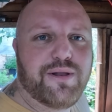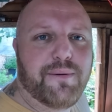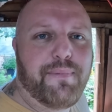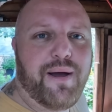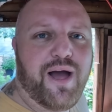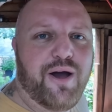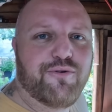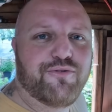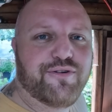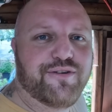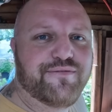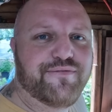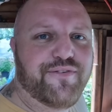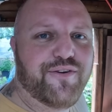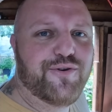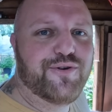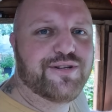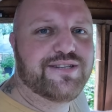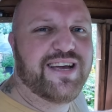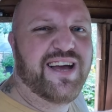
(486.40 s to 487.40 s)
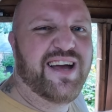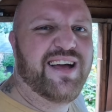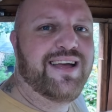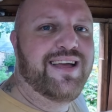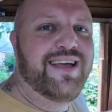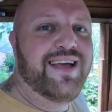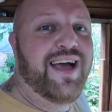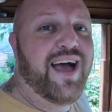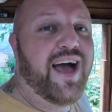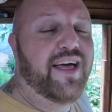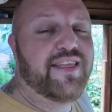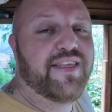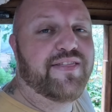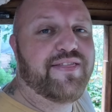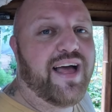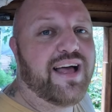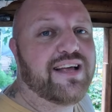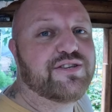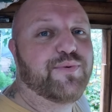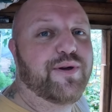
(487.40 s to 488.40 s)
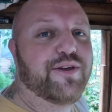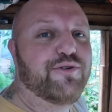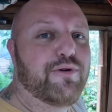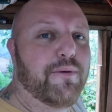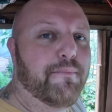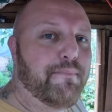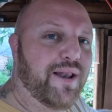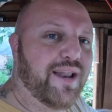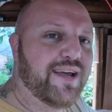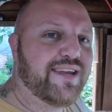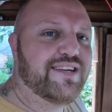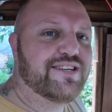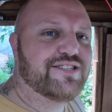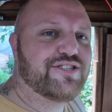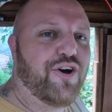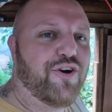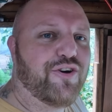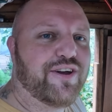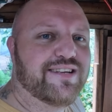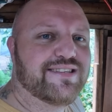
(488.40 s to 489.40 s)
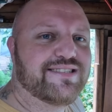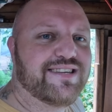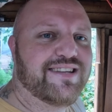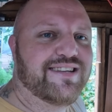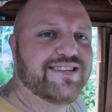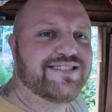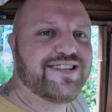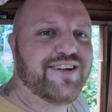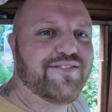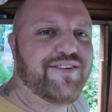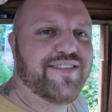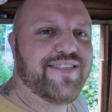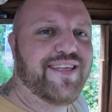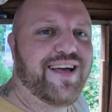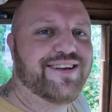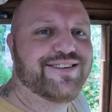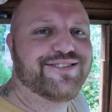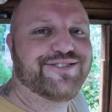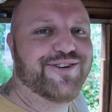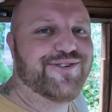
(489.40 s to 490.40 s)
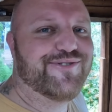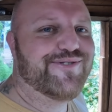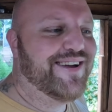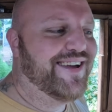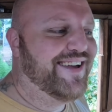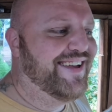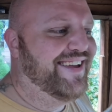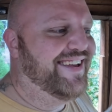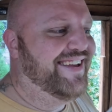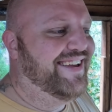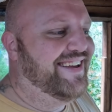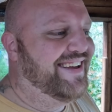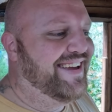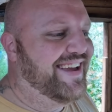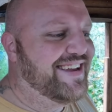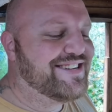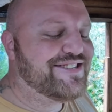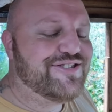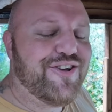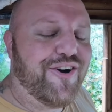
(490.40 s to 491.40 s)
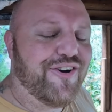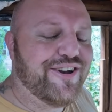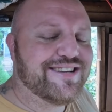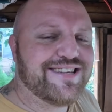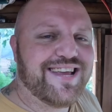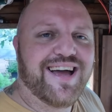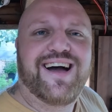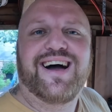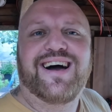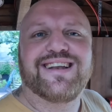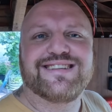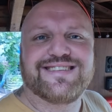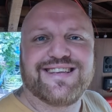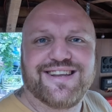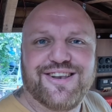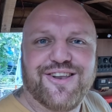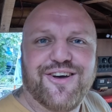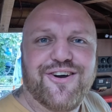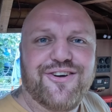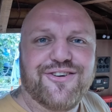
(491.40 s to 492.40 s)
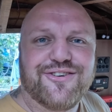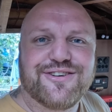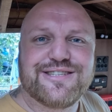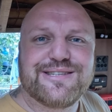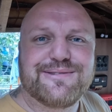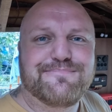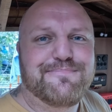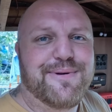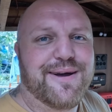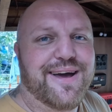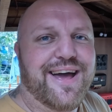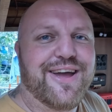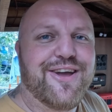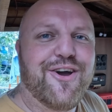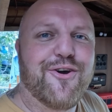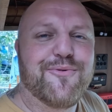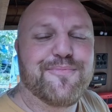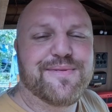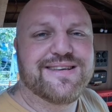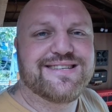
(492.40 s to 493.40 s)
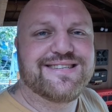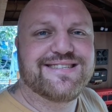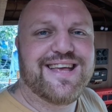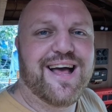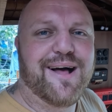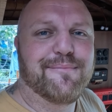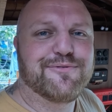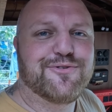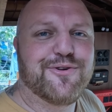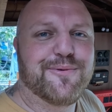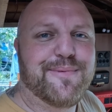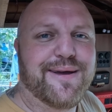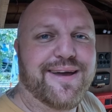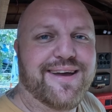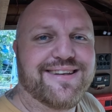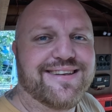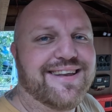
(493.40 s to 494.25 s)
power inverter and then that's where you can plug your sockets in and stuff like that. So it's not as hard as it looks, but I hope this has helped you a bit.